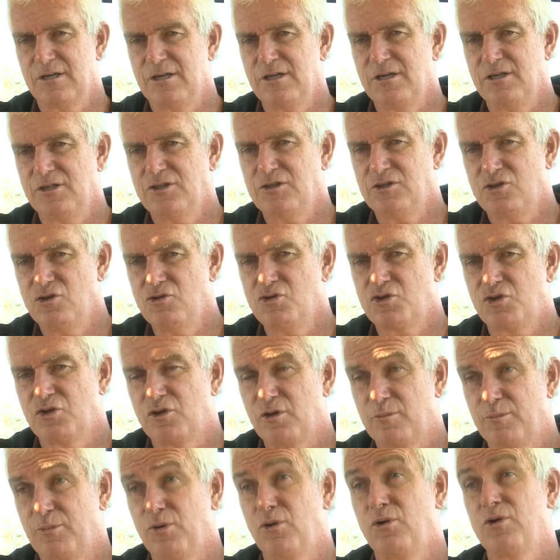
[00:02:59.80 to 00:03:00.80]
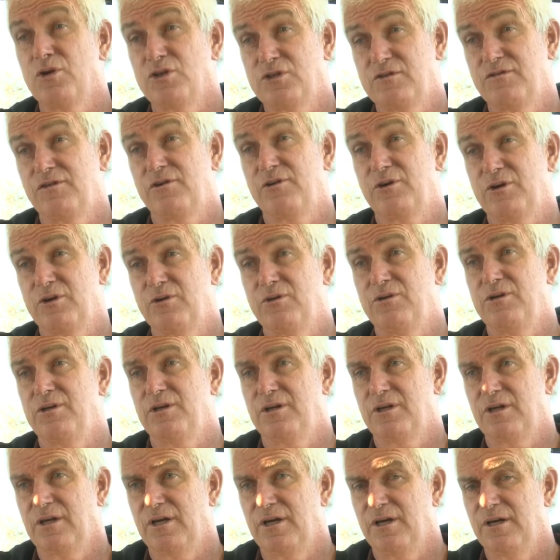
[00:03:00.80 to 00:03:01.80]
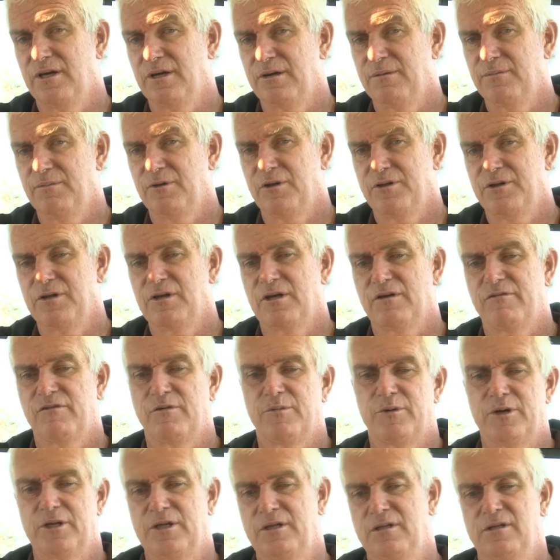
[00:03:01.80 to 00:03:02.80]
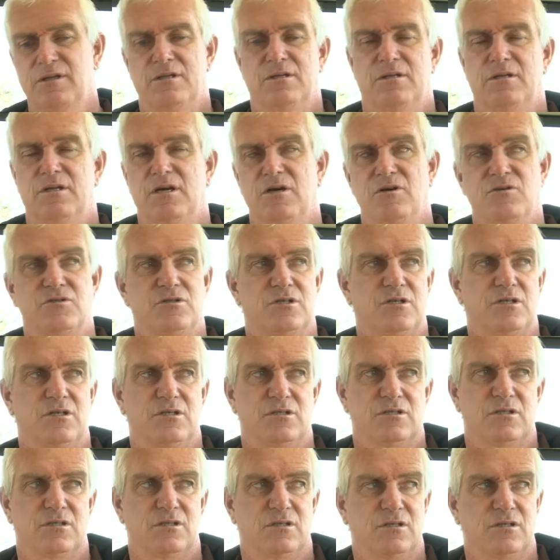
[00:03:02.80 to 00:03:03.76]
His use of the ball is very good. I think everybody knows that he's